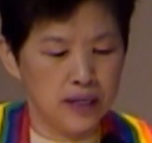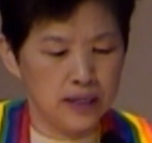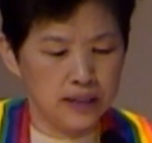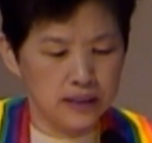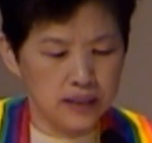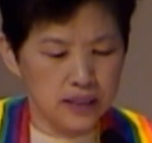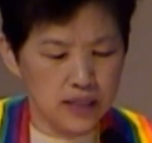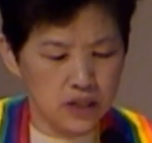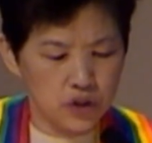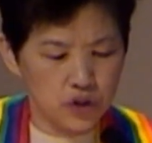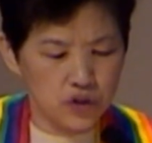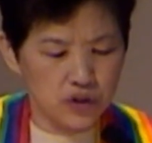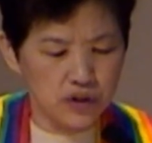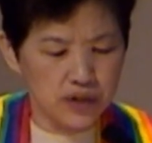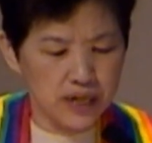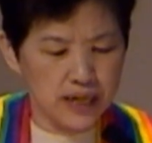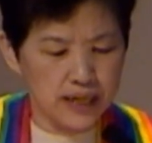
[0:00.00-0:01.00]

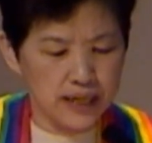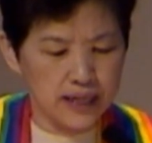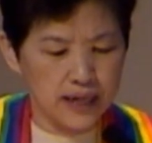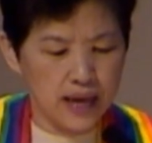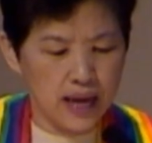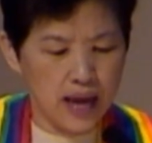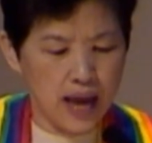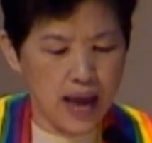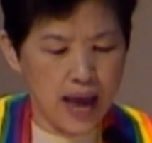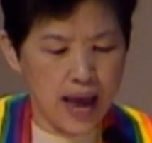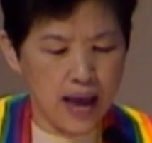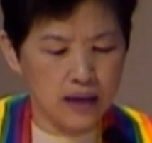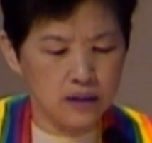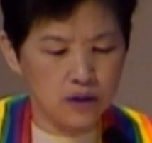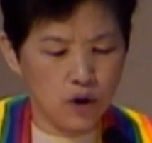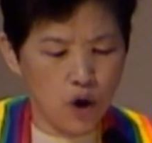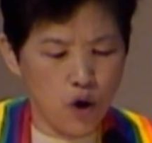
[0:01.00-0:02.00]
discerning
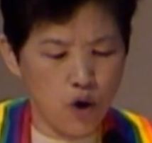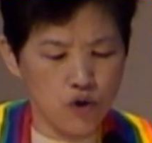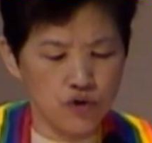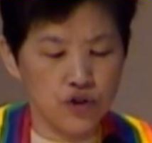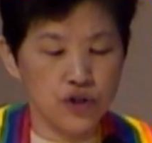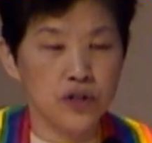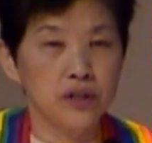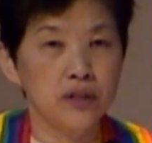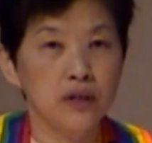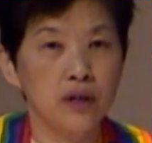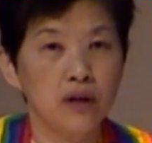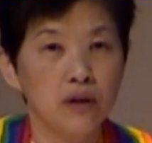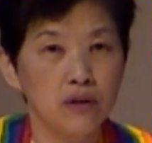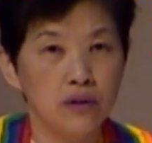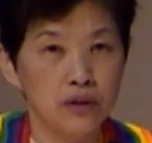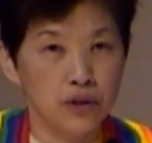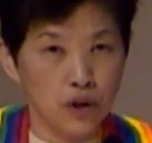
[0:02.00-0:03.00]
and cogent
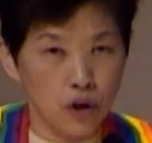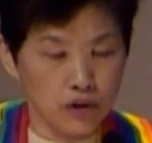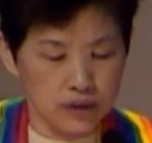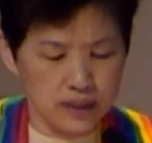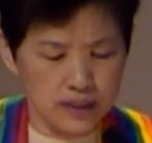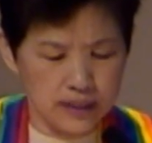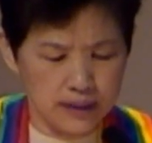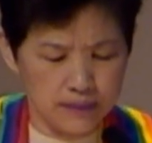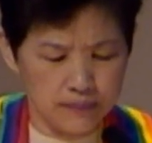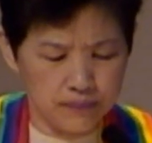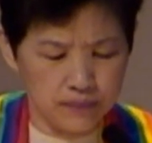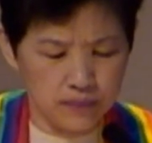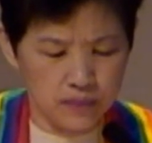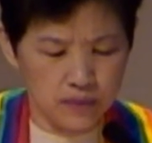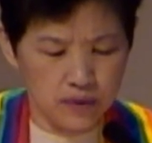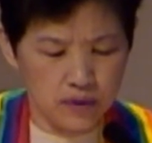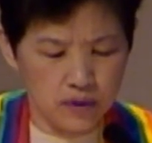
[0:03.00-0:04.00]
thought.
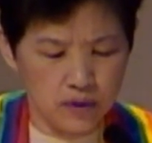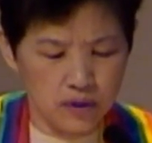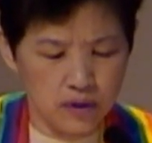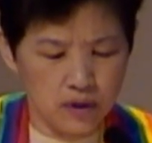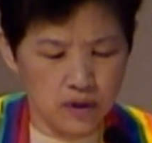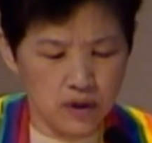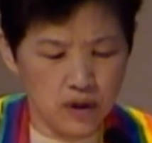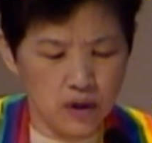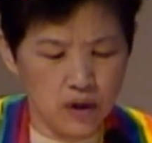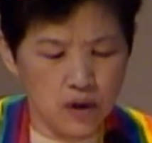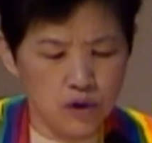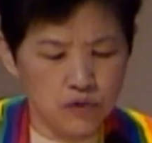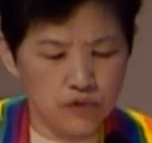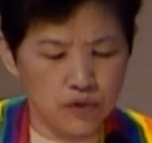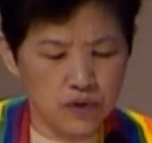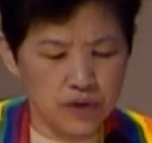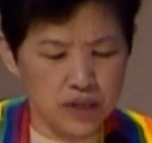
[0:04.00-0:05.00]

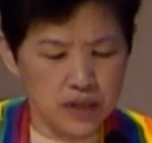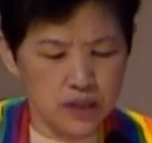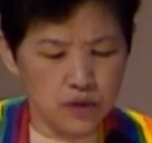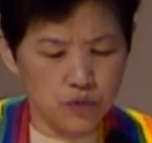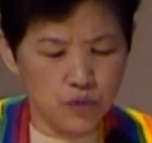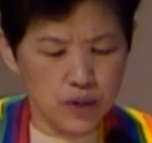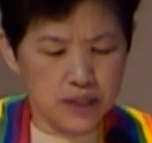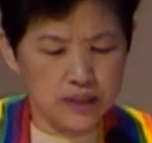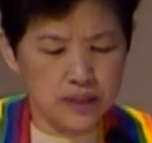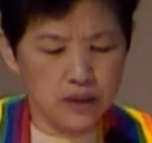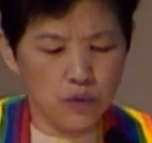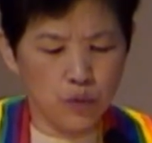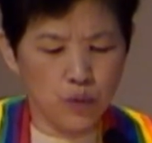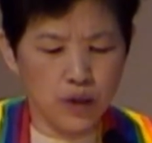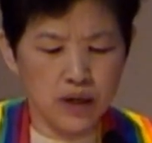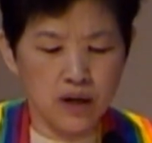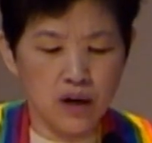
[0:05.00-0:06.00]
For this reason,
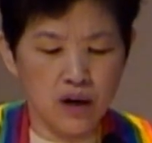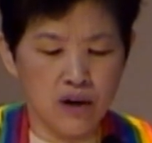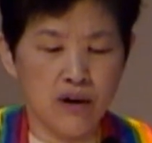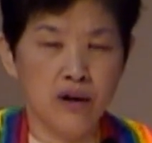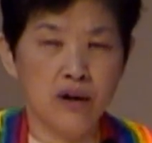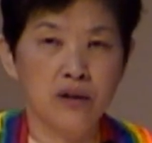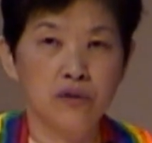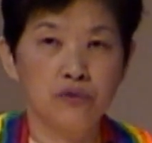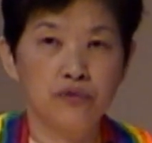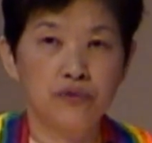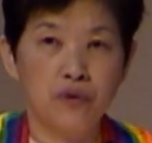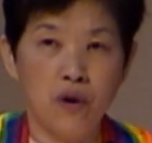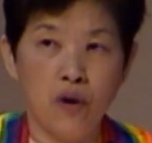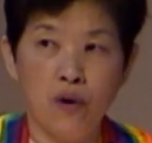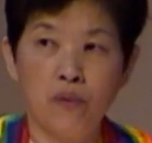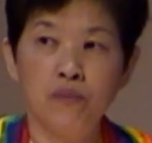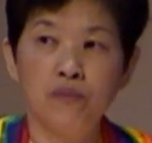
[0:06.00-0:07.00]
we learn
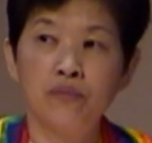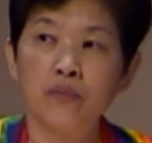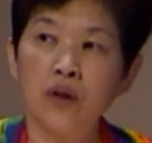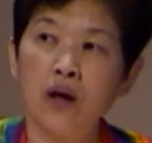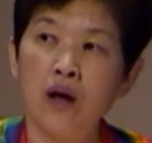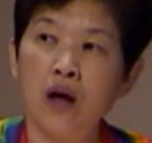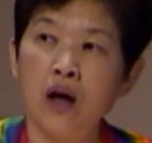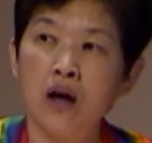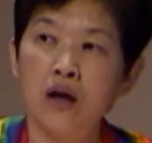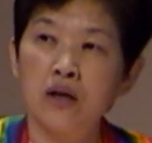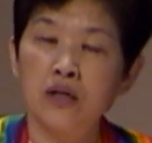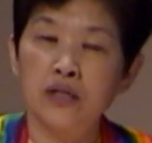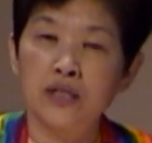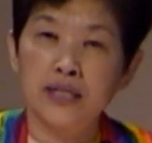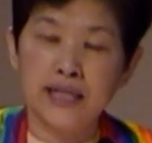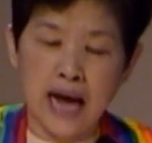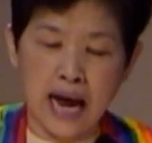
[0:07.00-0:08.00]
from
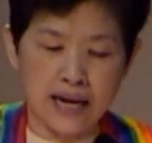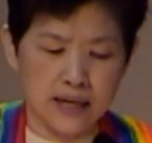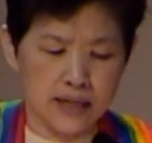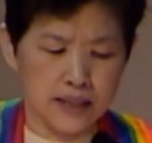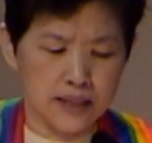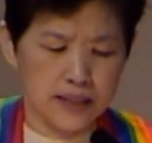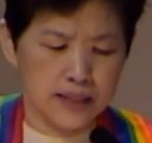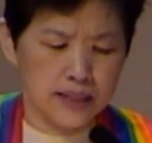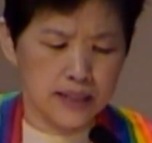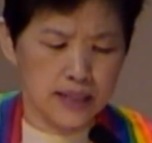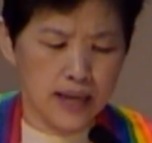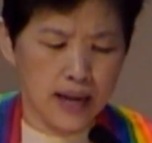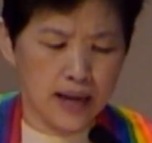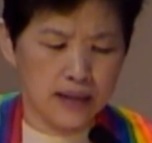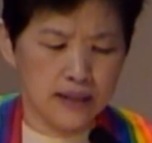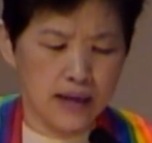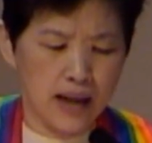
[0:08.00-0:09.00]
science and